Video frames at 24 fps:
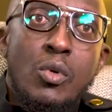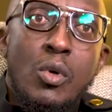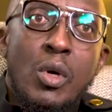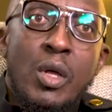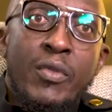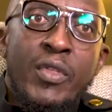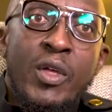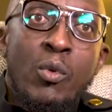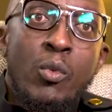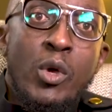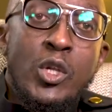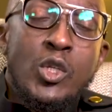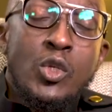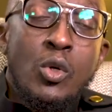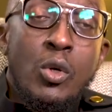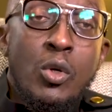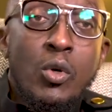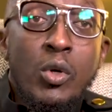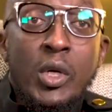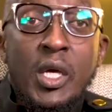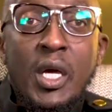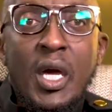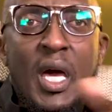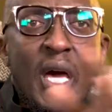then we're told,
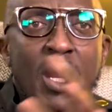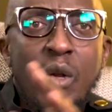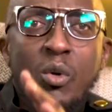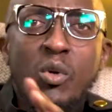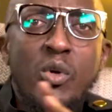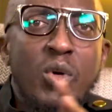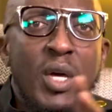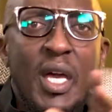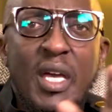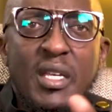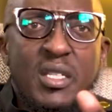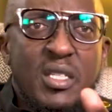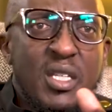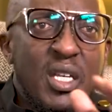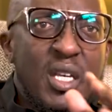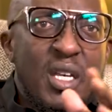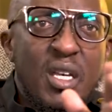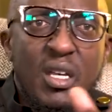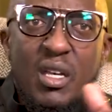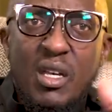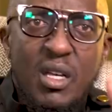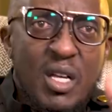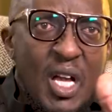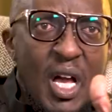okay, I know you guys
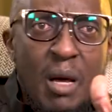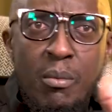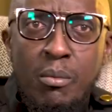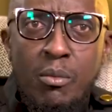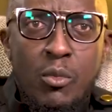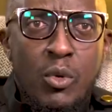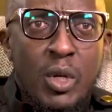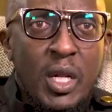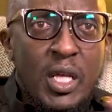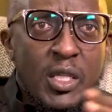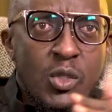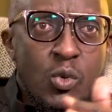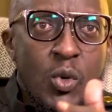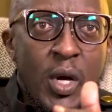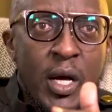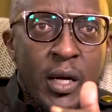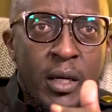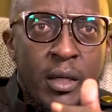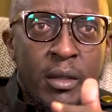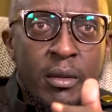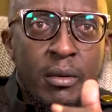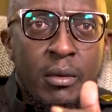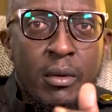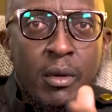come, let's
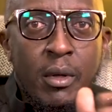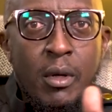work.